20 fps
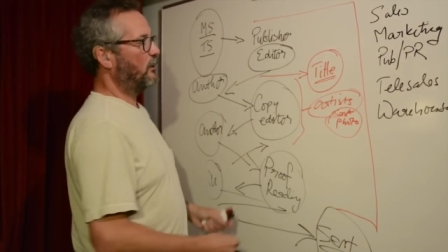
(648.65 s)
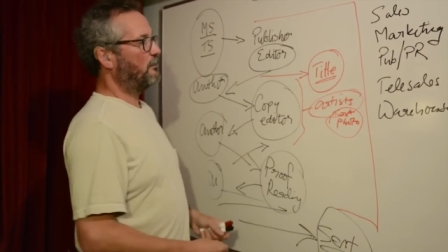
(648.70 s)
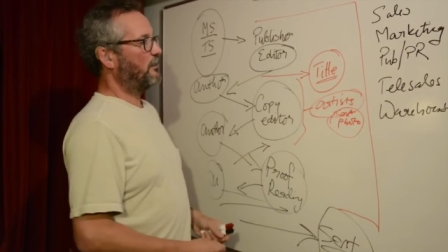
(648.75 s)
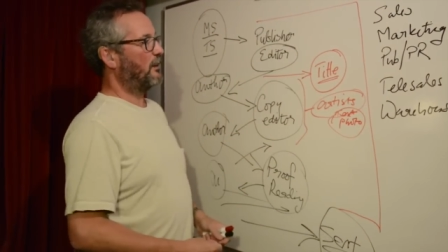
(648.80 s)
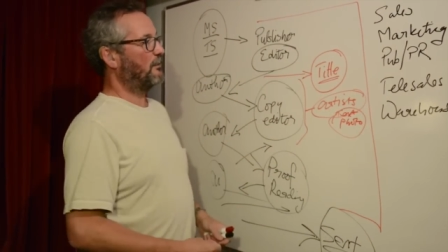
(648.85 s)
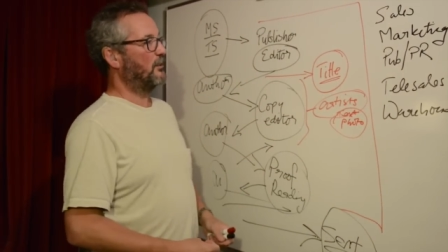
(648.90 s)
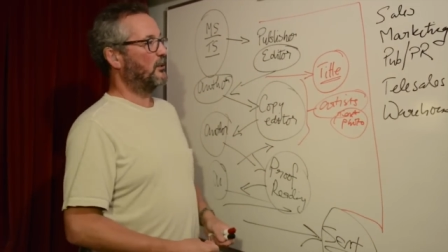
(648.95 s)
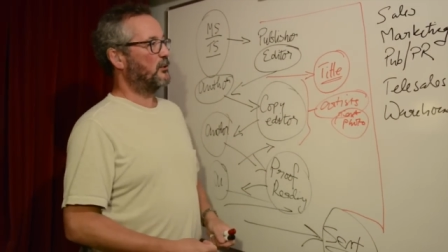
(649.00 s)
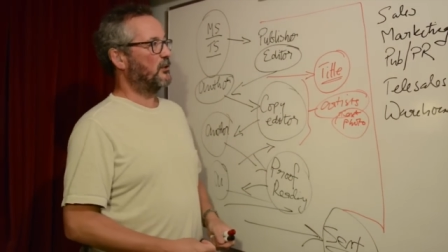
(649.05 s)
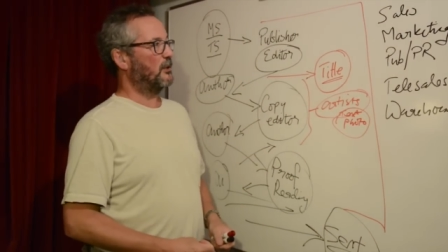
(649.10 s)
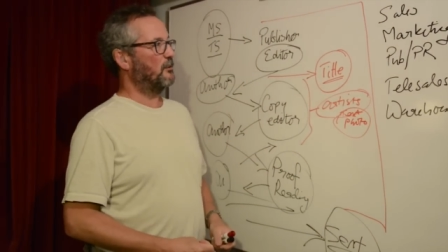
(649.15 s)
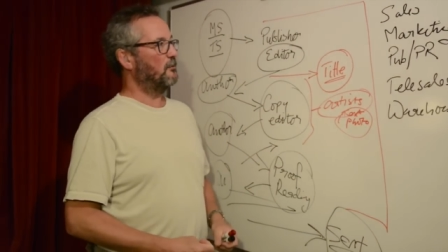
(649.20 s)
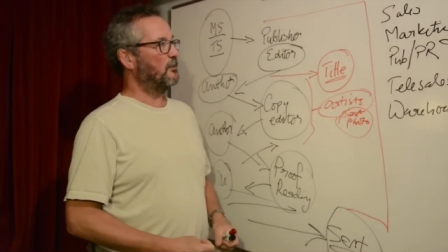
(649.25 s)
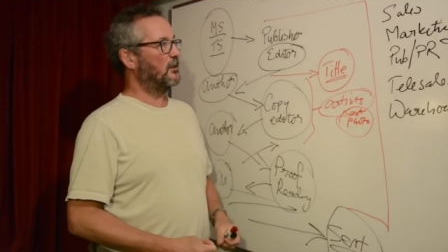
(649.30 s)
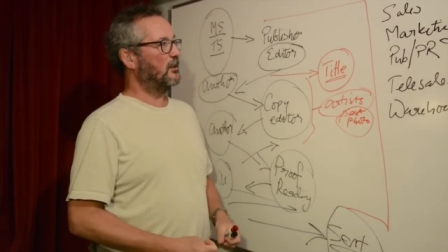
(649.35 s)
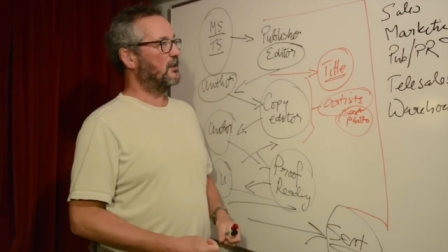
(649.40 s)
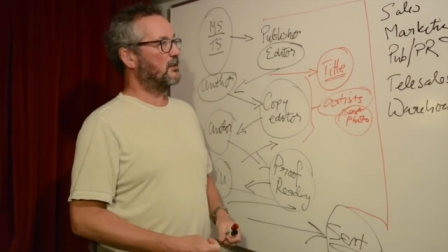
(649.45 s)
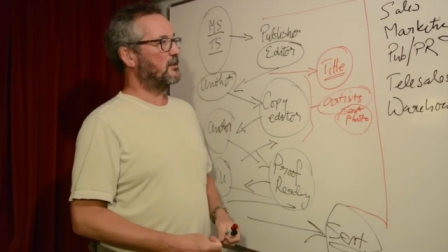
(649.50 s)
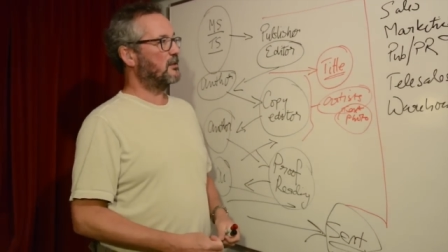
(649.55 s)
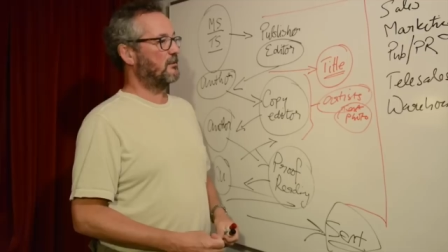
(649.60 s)
how publishing
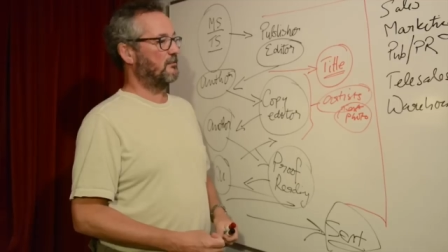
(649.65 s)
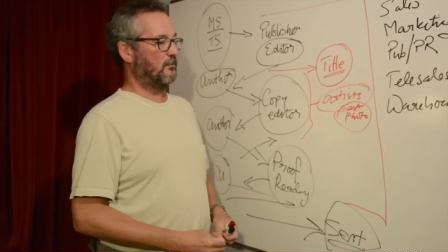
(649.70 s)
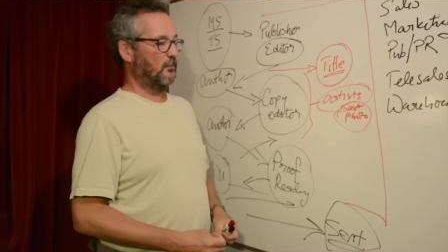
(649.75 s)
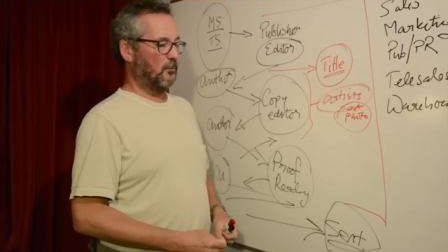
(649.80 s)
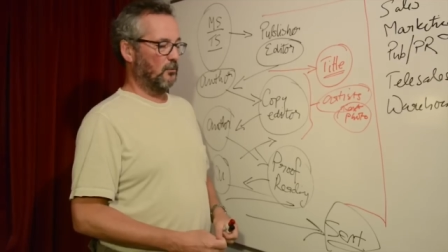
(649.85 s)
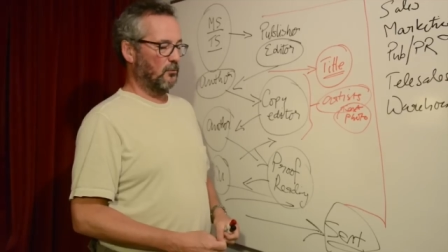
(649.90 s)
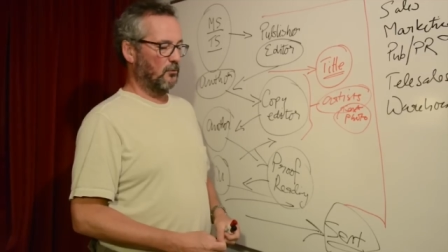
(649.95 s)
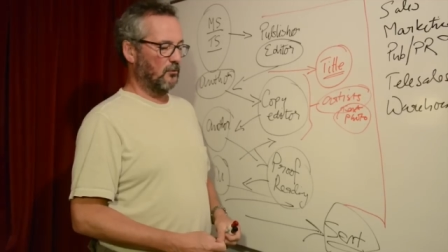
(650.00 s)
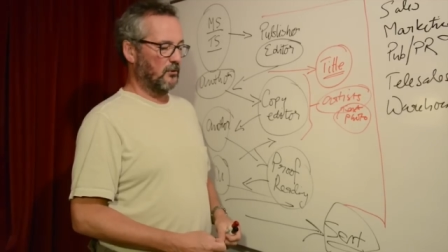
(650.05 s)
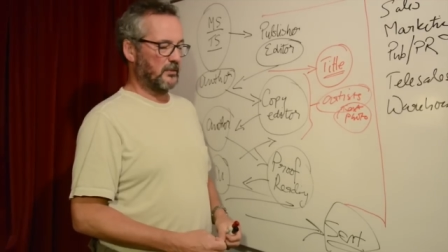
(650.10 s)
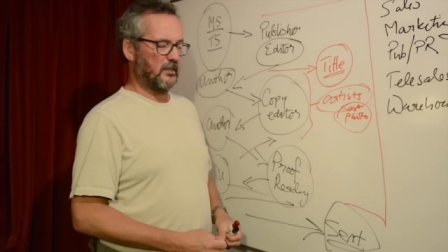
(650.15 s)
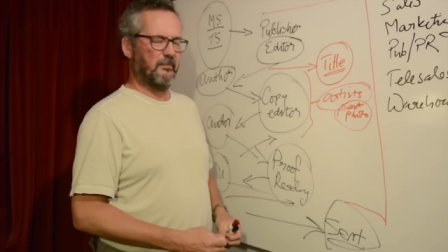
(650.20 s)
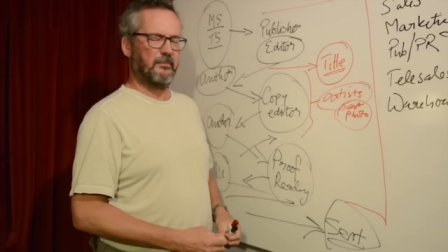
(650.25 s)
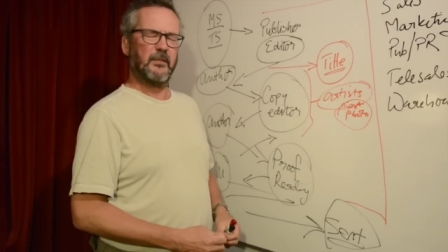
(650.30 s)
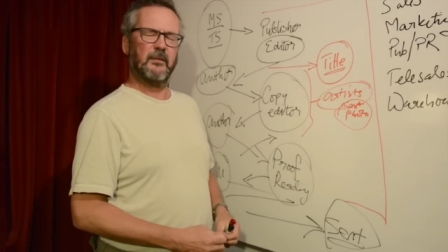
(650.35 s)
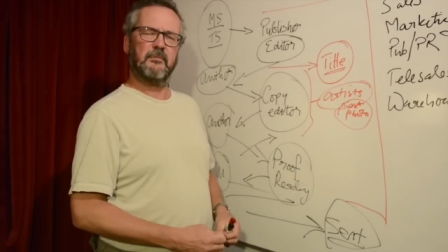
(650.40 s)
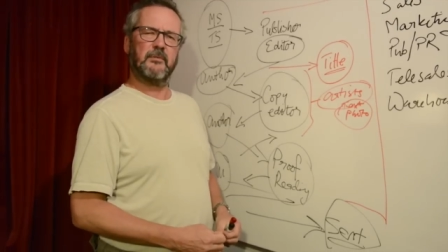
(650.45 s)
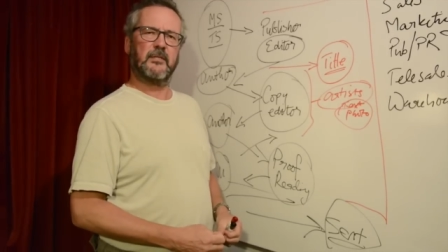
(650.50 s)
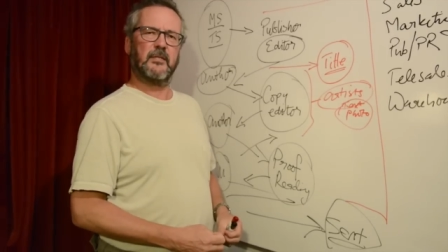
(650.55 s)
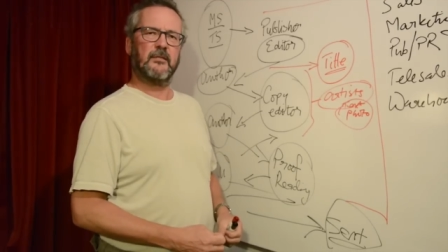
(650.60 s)
works, or
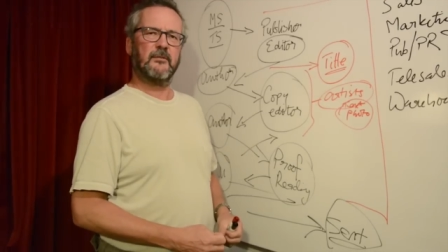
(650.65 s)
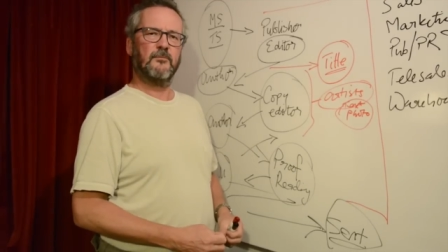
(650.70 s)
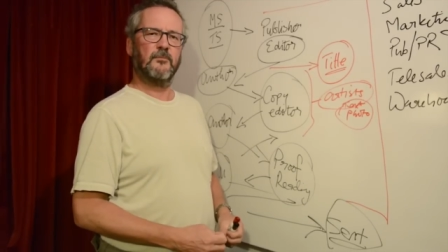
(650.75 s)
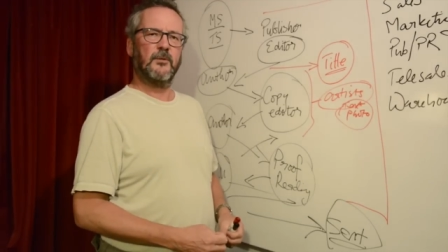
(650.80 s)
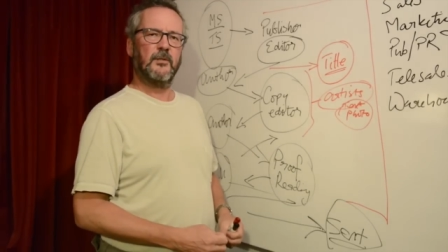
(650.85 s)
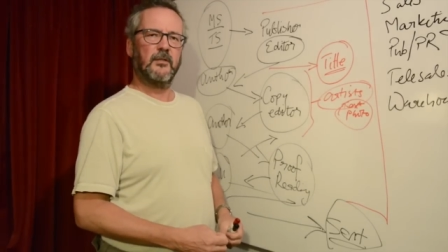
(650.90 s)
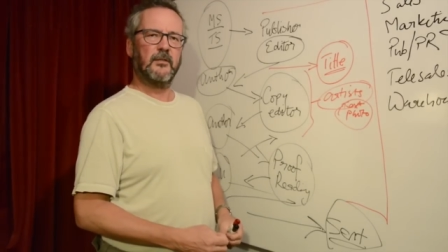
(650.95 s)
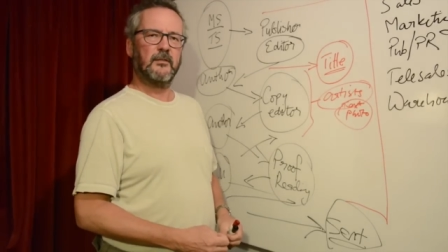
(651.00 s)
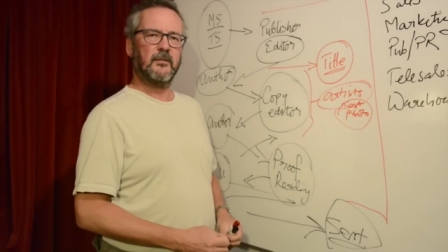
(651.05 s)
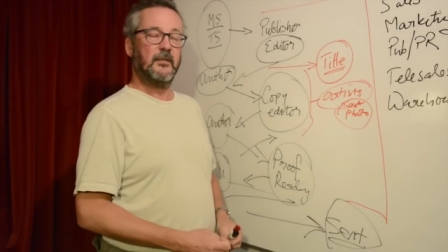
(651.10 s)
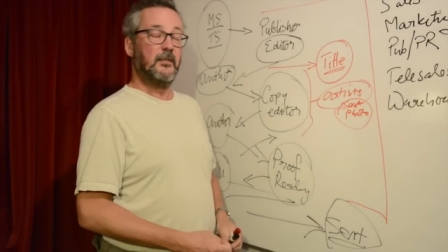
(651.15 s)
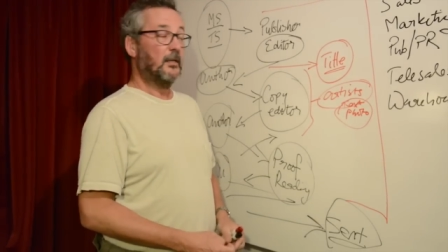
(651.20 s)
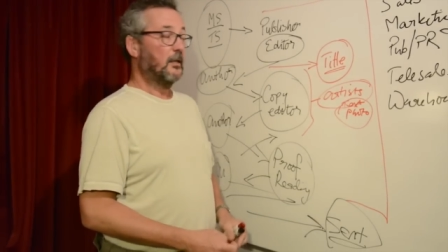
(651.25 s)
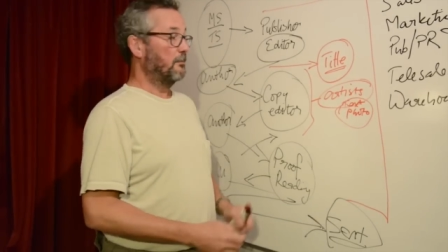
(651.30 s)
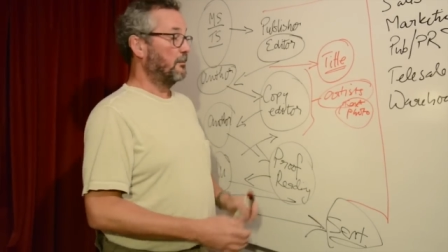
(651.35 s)
sometimes doesn't work,